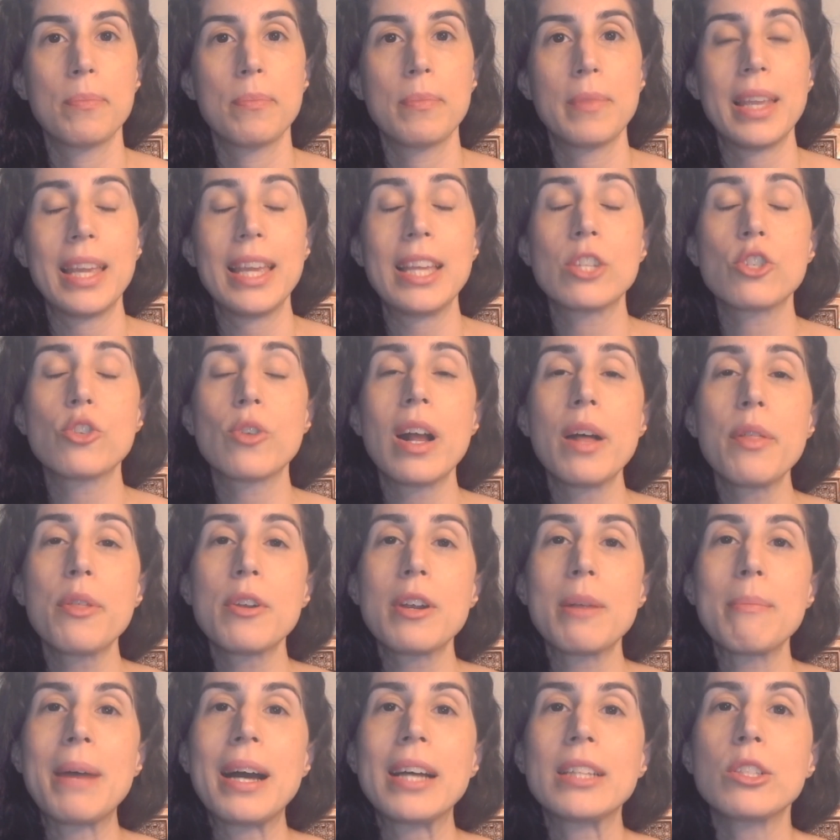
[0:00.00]
It's rather a
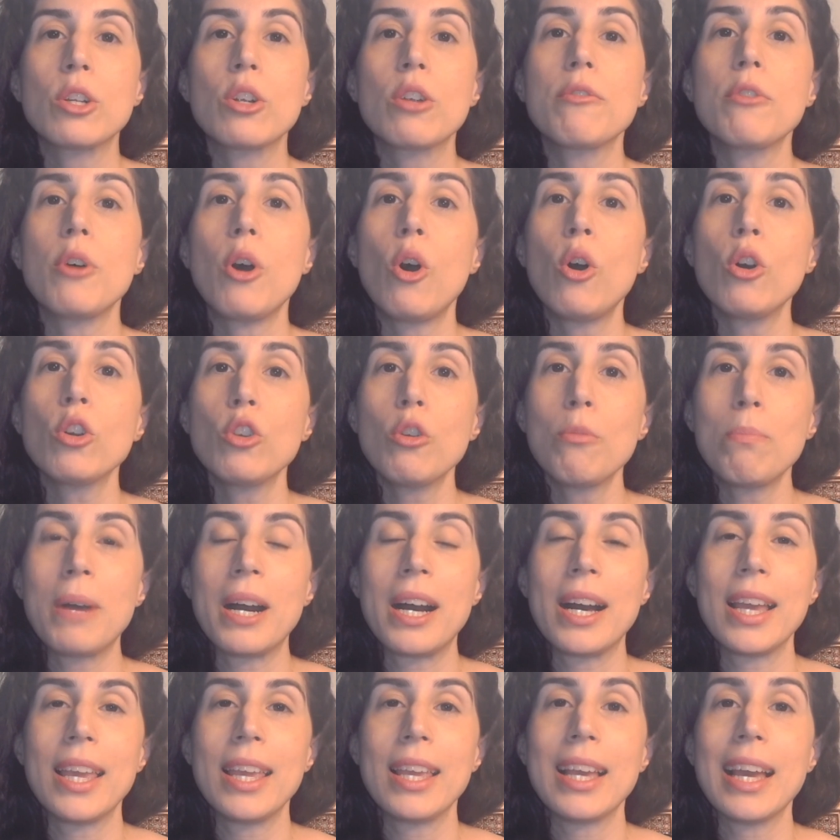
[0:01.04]
matter of
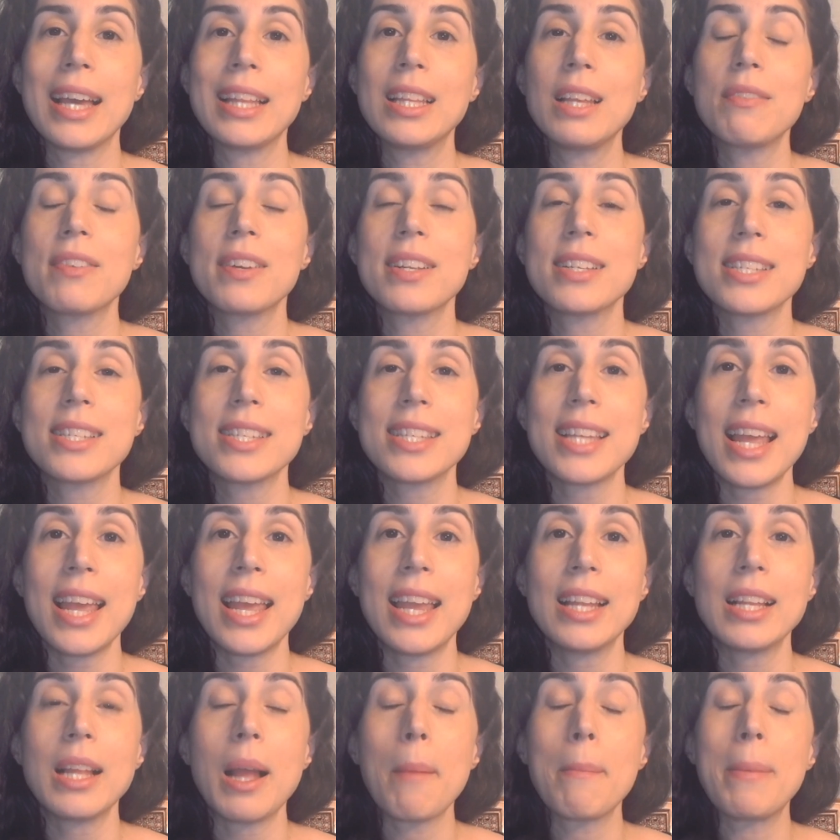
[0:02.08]
occupying a different
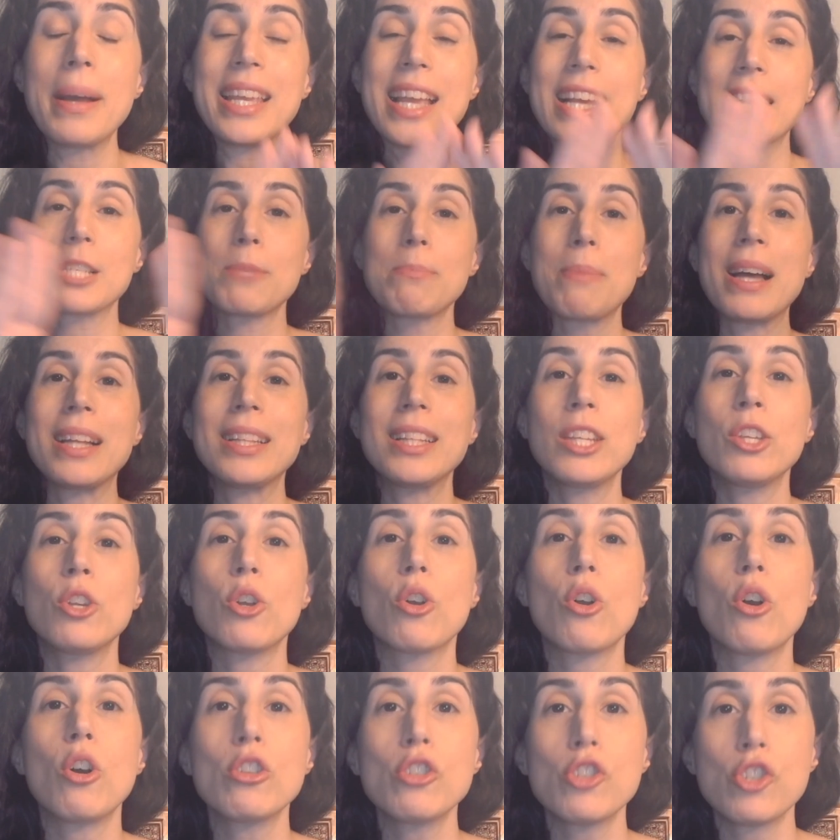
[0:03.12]
state by expanding your
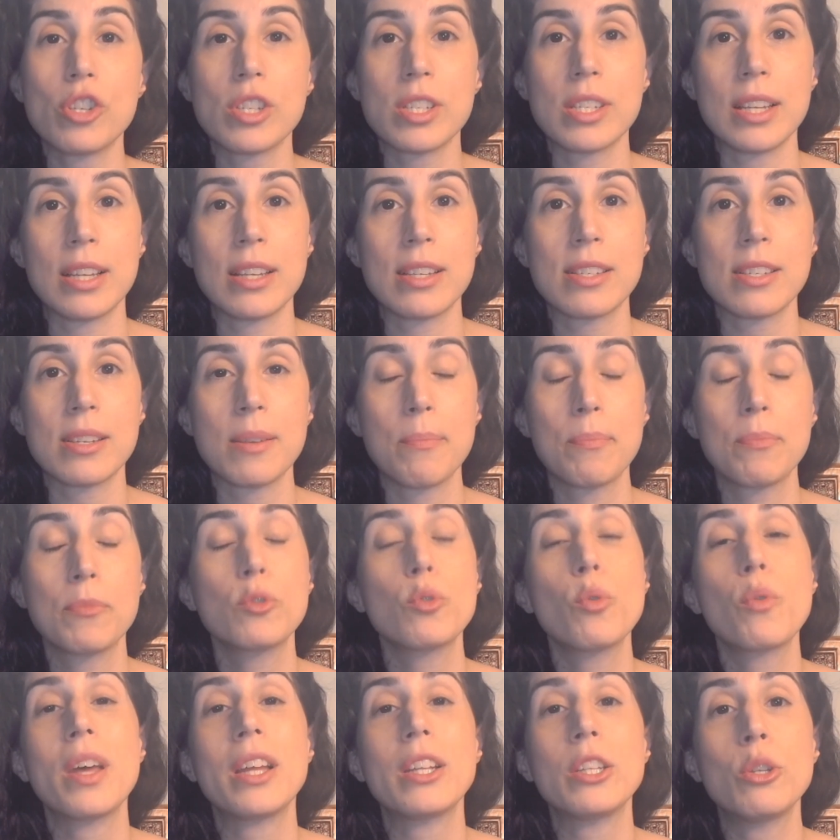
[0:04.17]
consciousness to
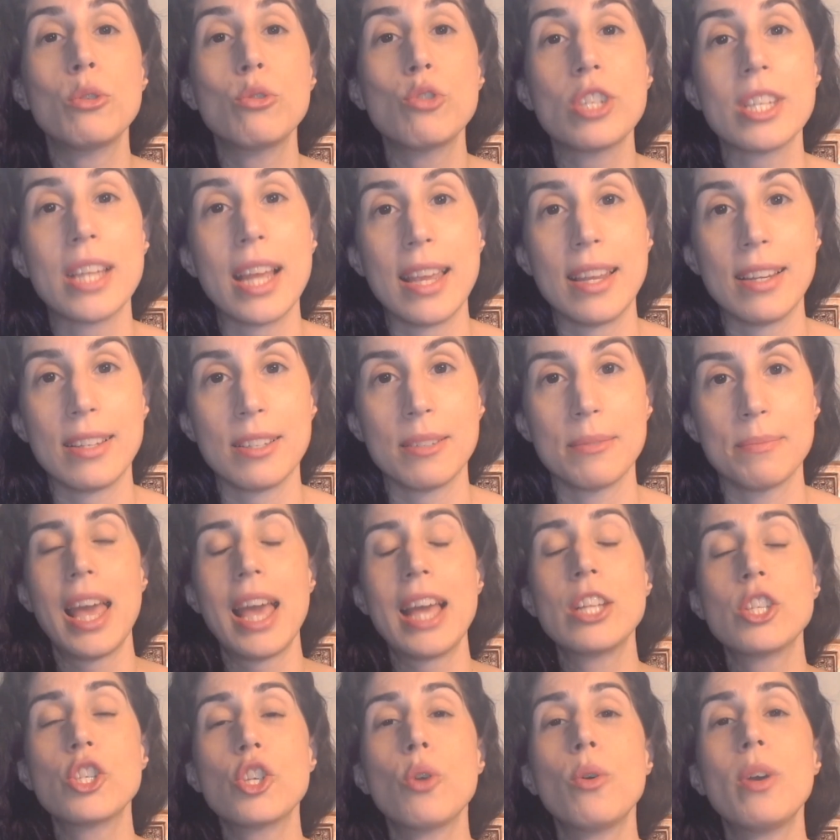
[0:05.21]
that new state.
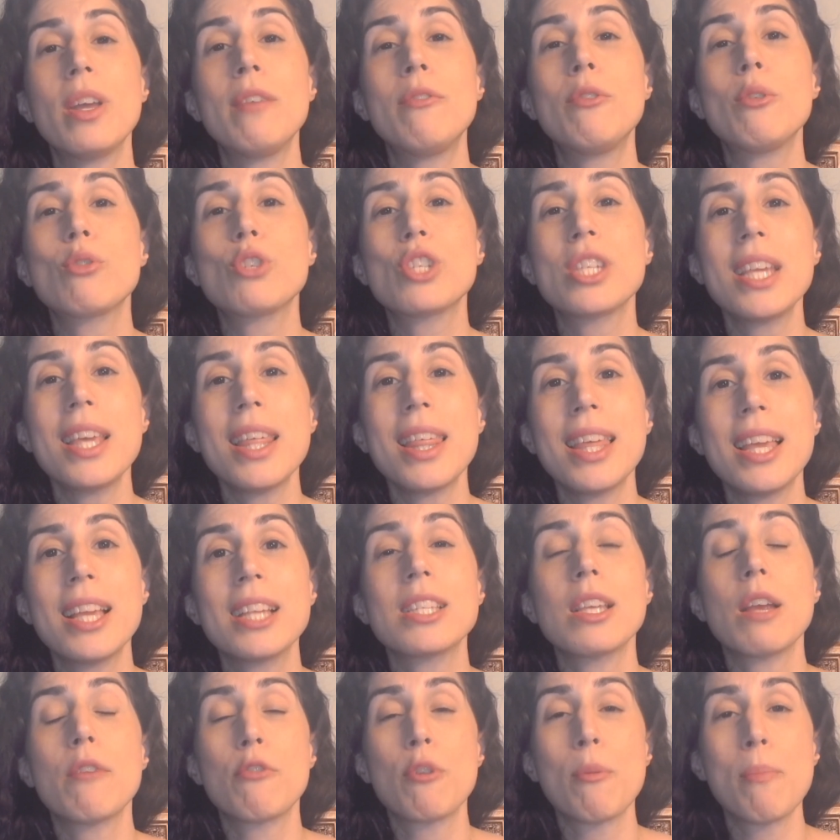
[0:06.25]
And so if you see
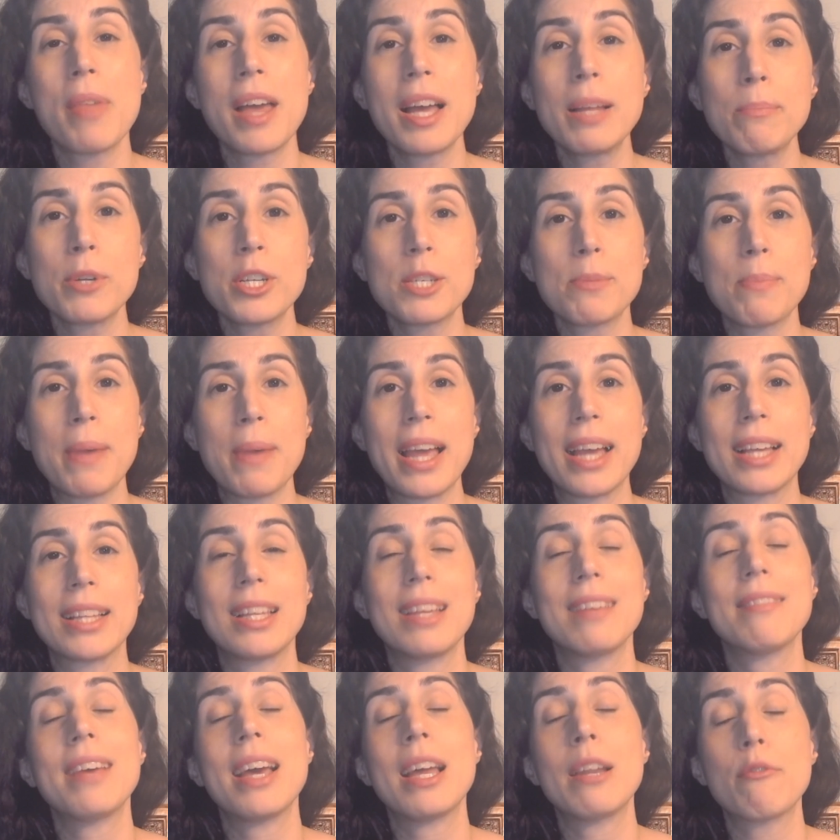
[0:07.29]
things from that
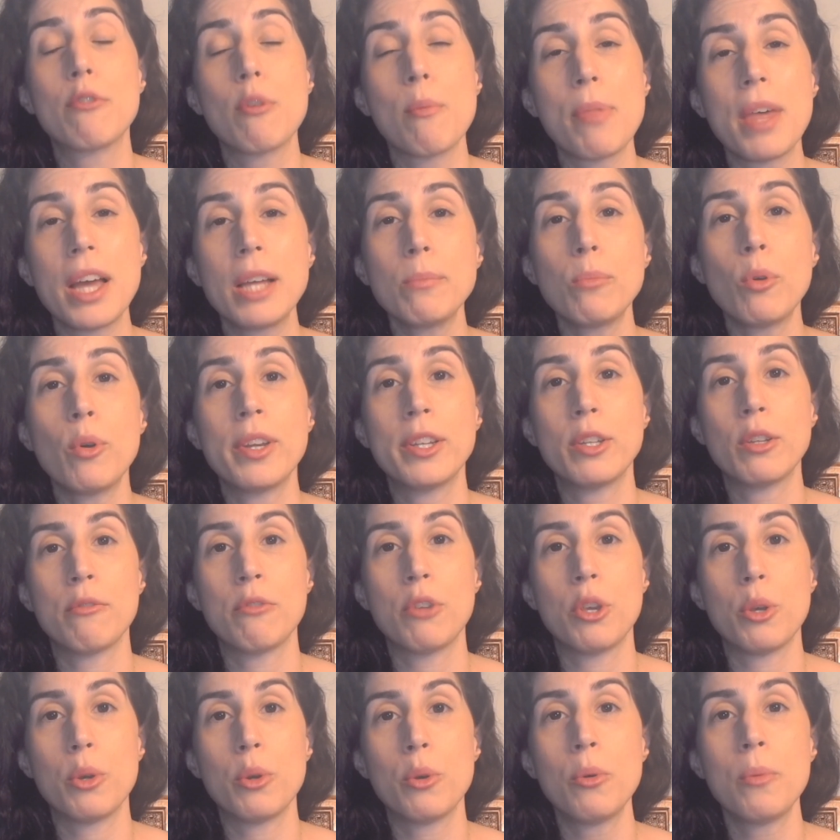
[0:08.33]
perspective and from that point of
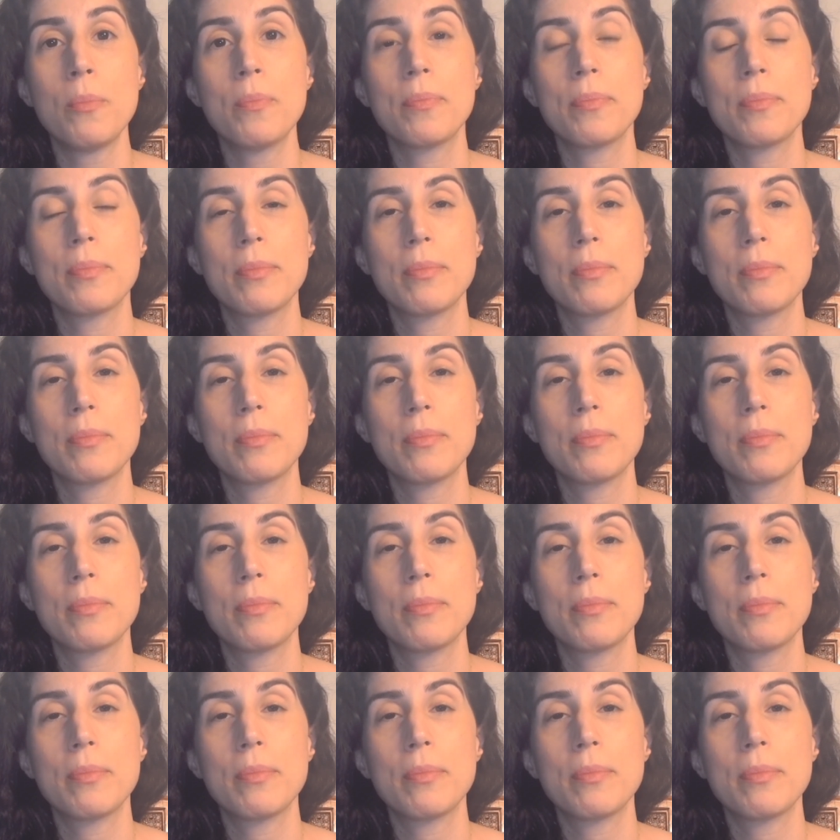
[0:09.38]
view,